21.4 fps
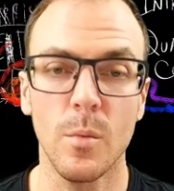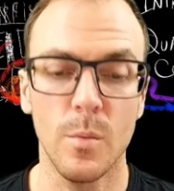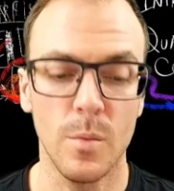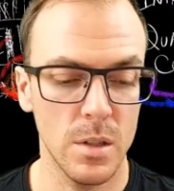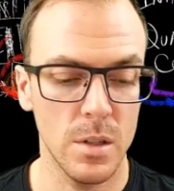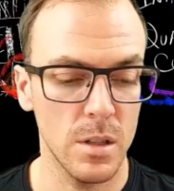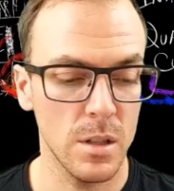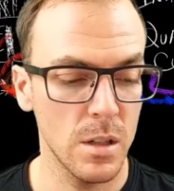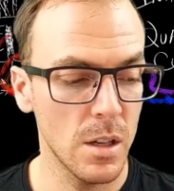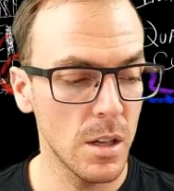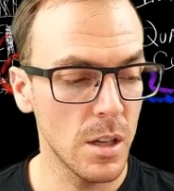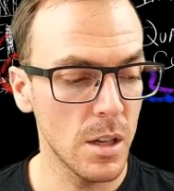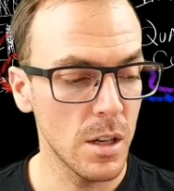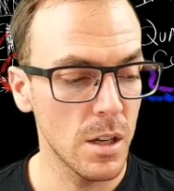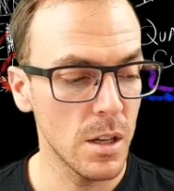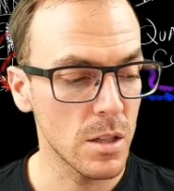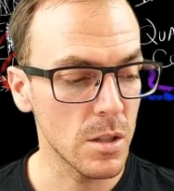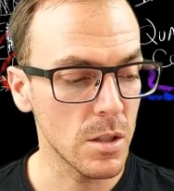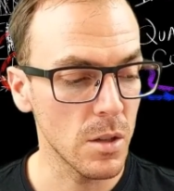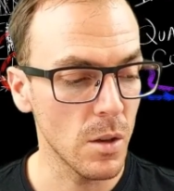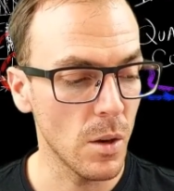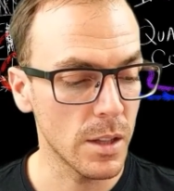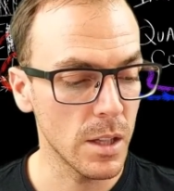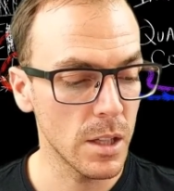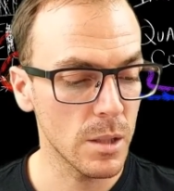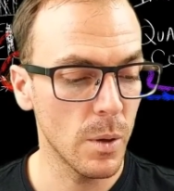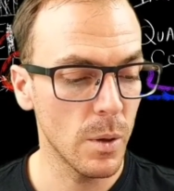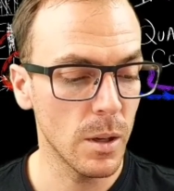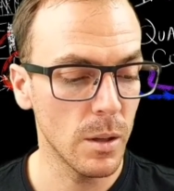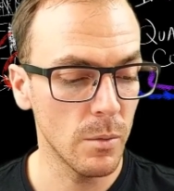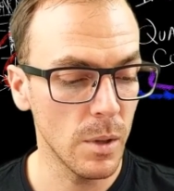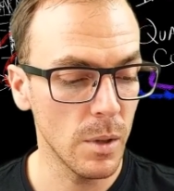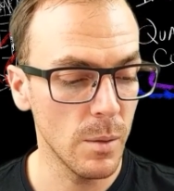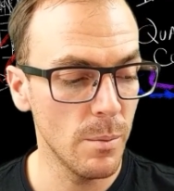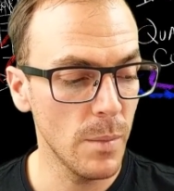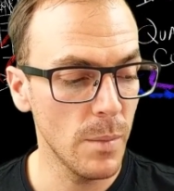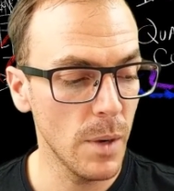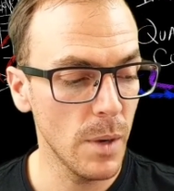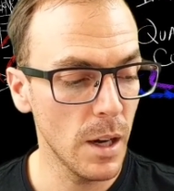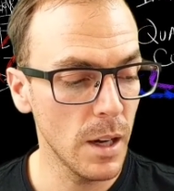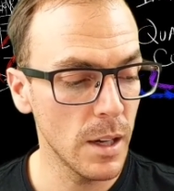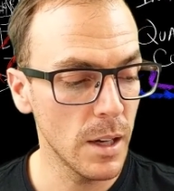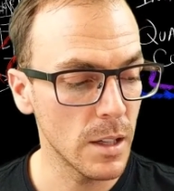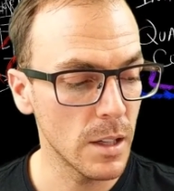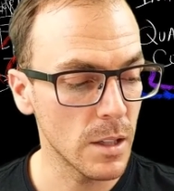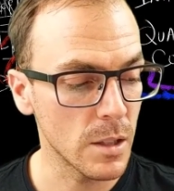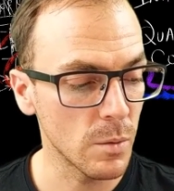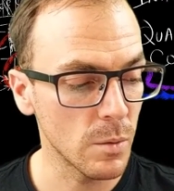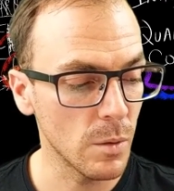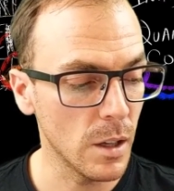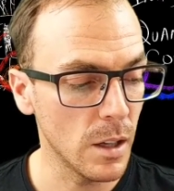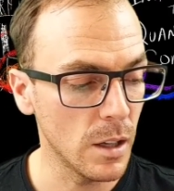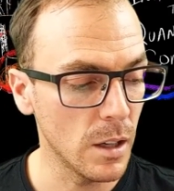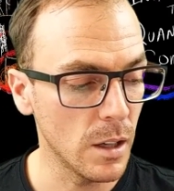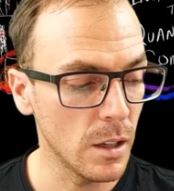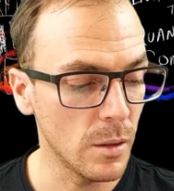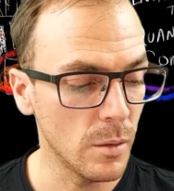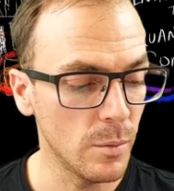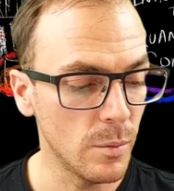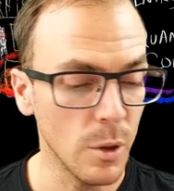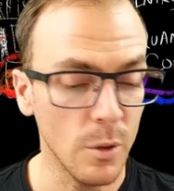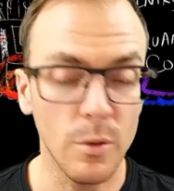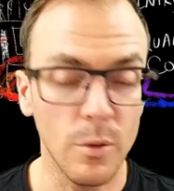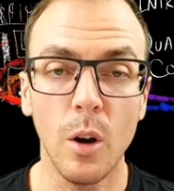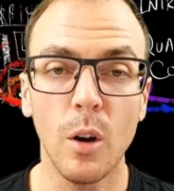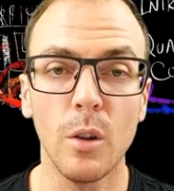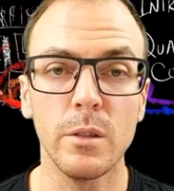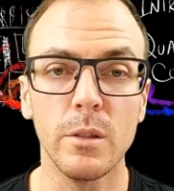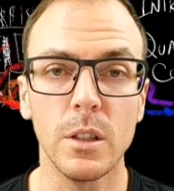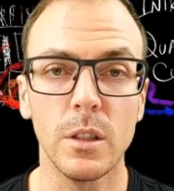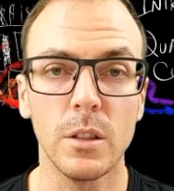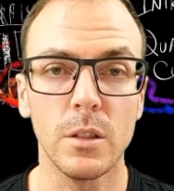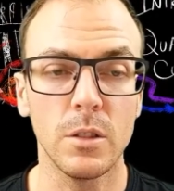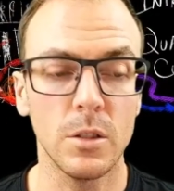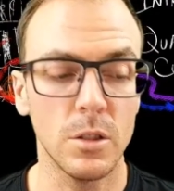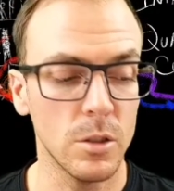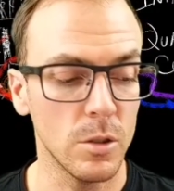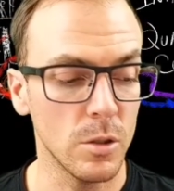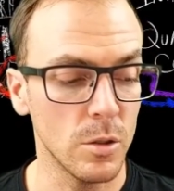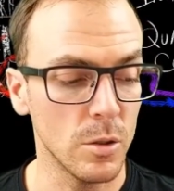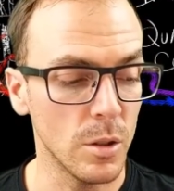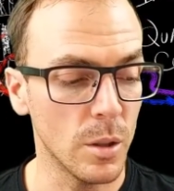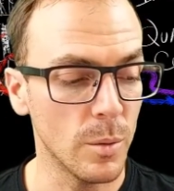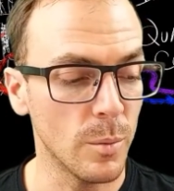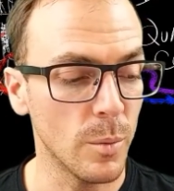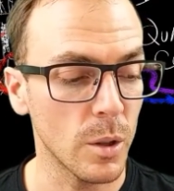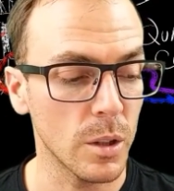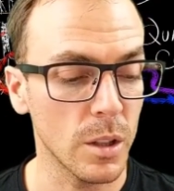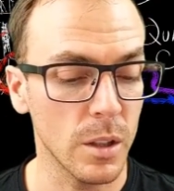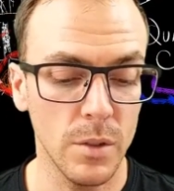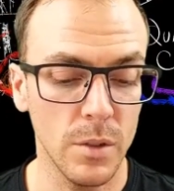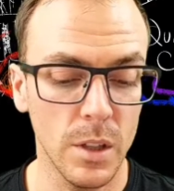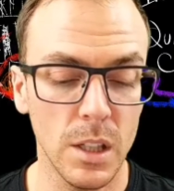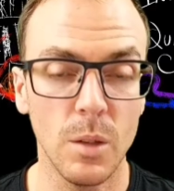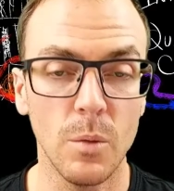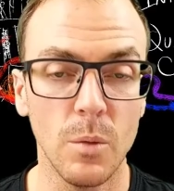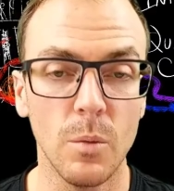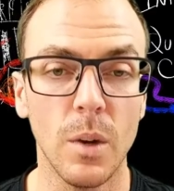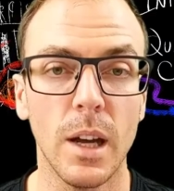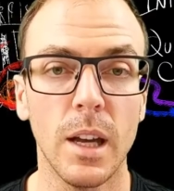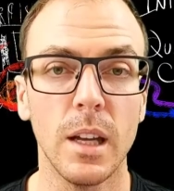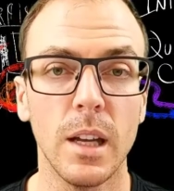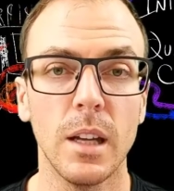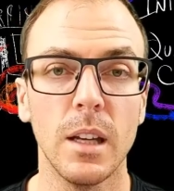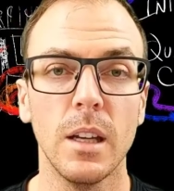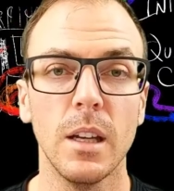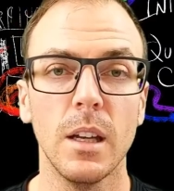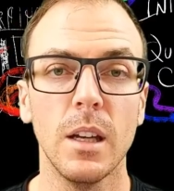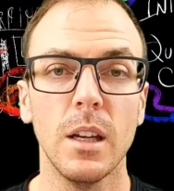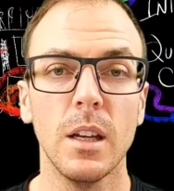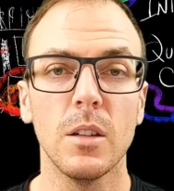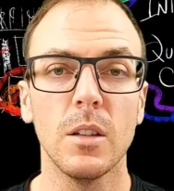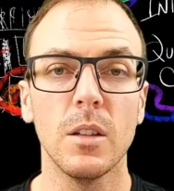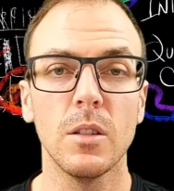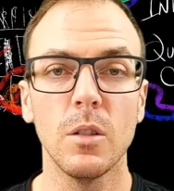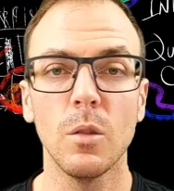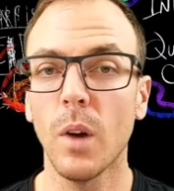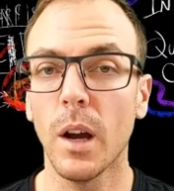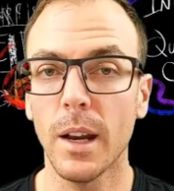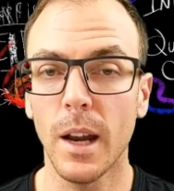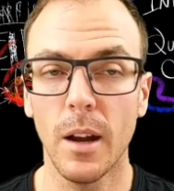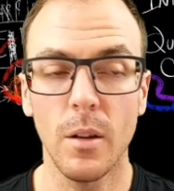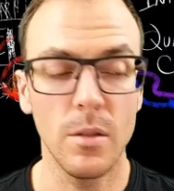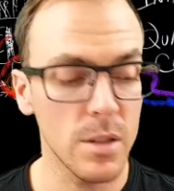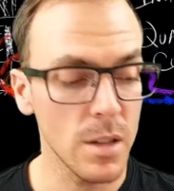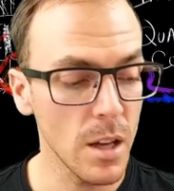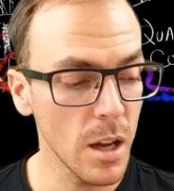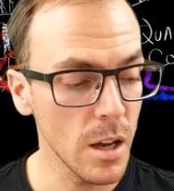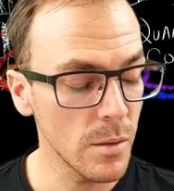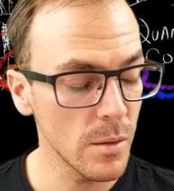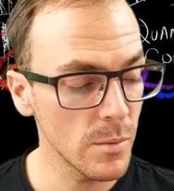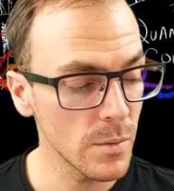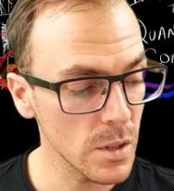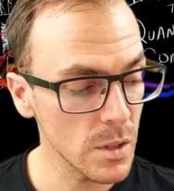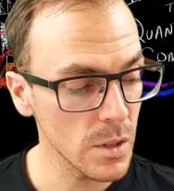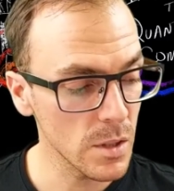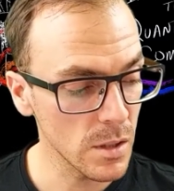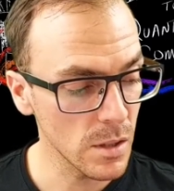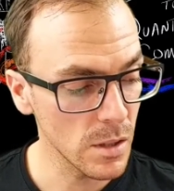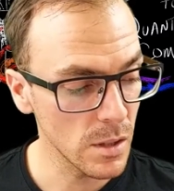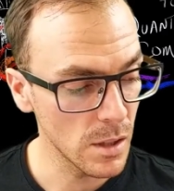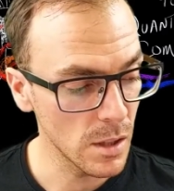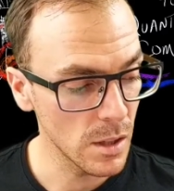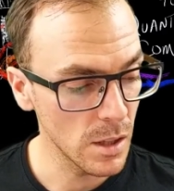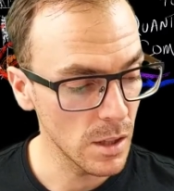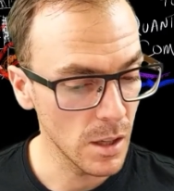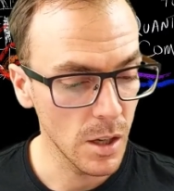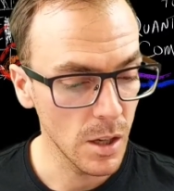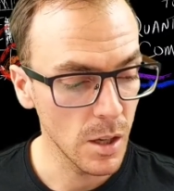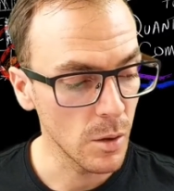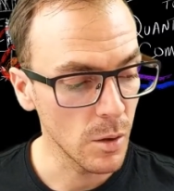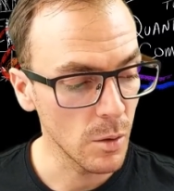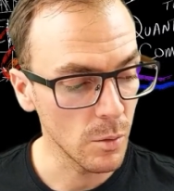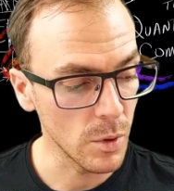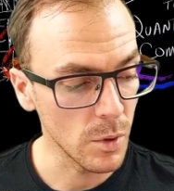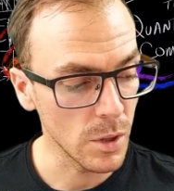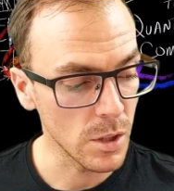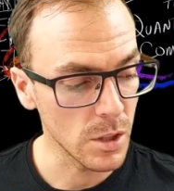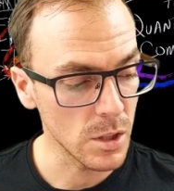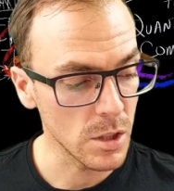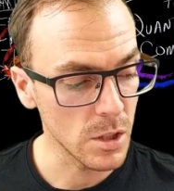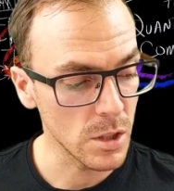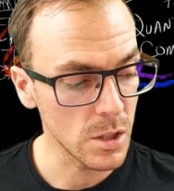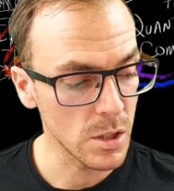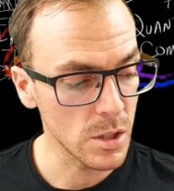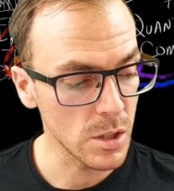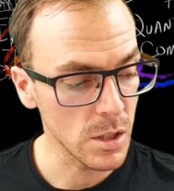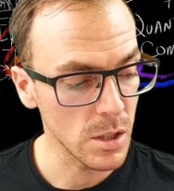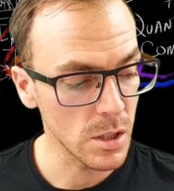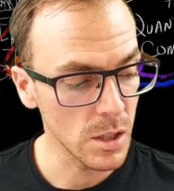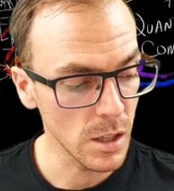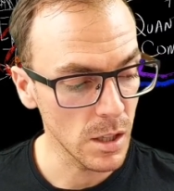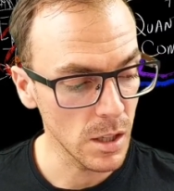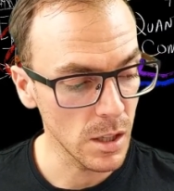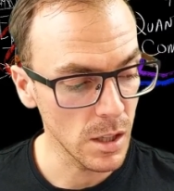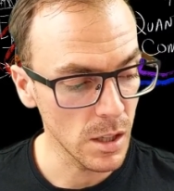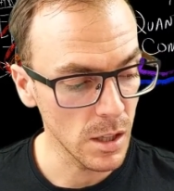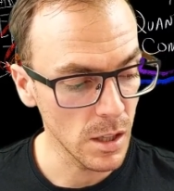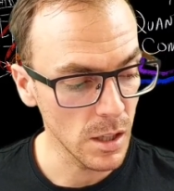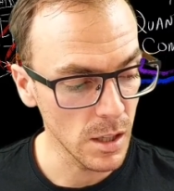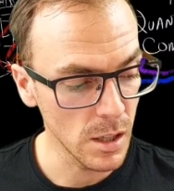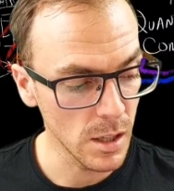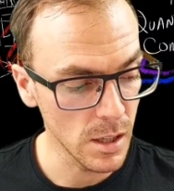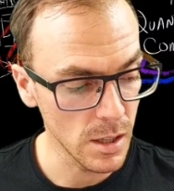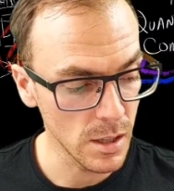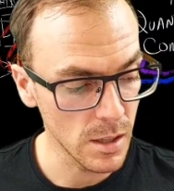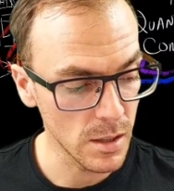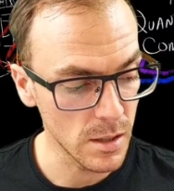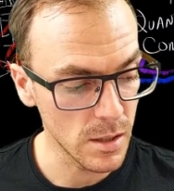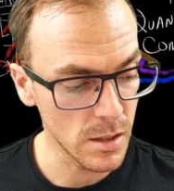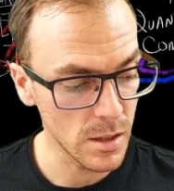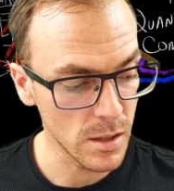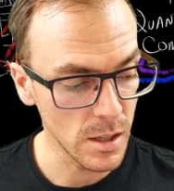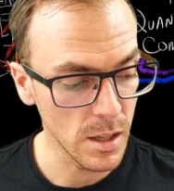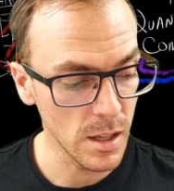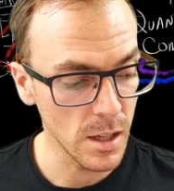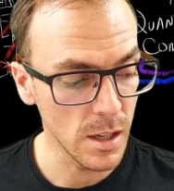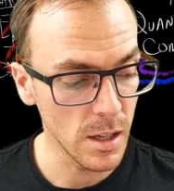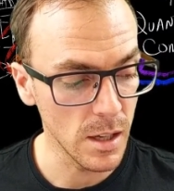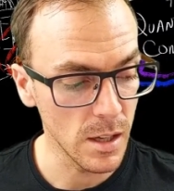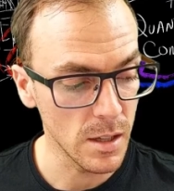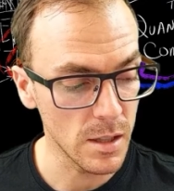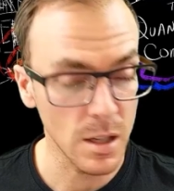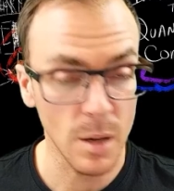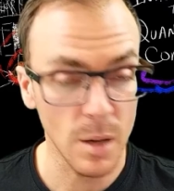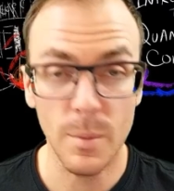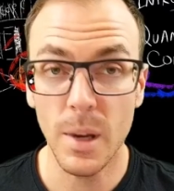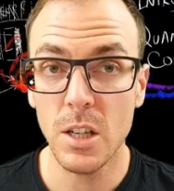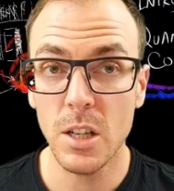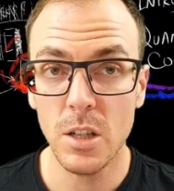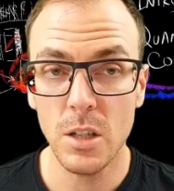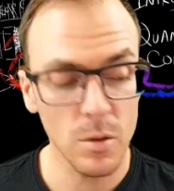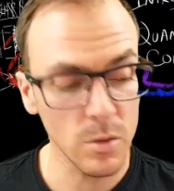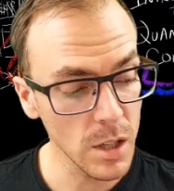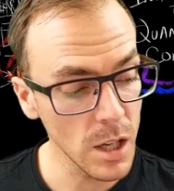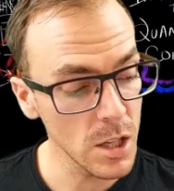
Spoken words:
So at this point, we might as well move over to a more convenient way to write out sums, which is the summation notation.